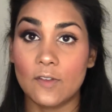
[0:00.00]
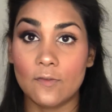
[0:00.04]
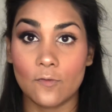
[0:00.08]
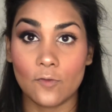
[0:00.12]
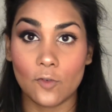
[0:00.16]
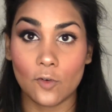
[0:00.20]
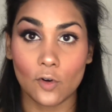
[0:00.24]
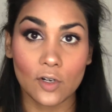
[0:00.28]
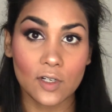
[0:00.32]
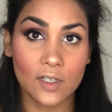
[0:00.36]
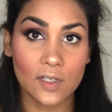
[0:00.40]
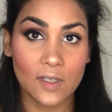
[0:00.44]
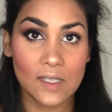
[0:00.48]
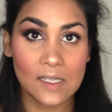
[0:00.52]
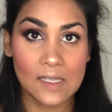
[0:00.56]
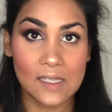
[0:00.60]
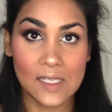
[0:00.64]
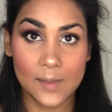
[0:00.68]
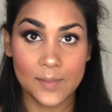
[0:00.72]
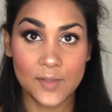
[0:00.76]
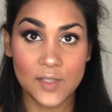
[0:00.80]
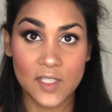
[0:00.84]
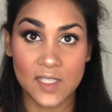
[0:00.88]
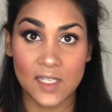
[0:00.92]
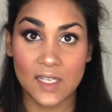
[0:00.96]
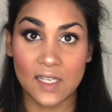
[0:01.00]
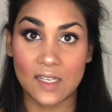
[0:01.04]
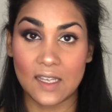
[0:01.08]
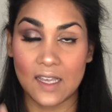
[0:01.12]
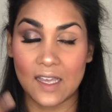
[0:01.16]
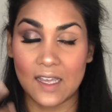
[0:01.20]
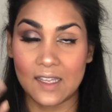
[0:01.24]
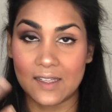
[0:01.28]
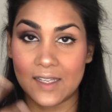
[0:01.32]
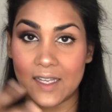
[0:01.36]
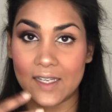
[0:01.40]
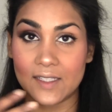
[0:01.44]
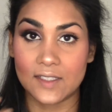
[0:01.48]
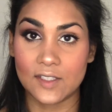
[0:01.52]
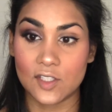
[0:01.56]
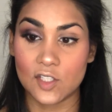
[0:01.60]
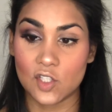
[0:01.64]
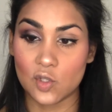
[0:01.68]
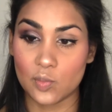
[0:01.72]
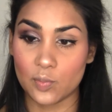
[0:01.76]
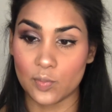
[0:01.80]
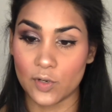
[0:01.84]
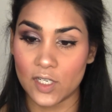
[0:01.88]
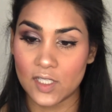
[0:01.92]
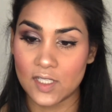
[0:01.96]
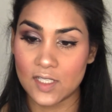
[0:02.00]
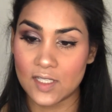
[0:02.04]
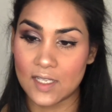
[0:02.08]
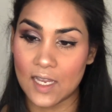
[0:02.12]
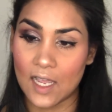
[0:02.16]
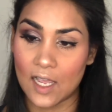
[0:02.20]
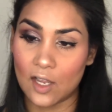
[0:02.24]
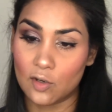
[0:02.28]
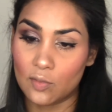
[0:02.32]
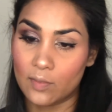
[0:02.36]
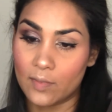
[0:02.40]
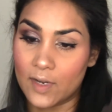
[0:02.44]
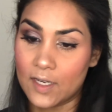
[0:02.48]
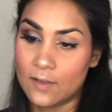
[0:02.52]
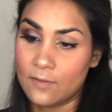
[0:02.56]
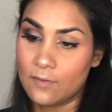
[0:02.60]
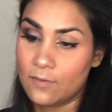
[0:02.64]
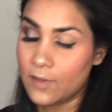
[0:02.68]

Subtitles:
before the lipstick, I like to spritz down my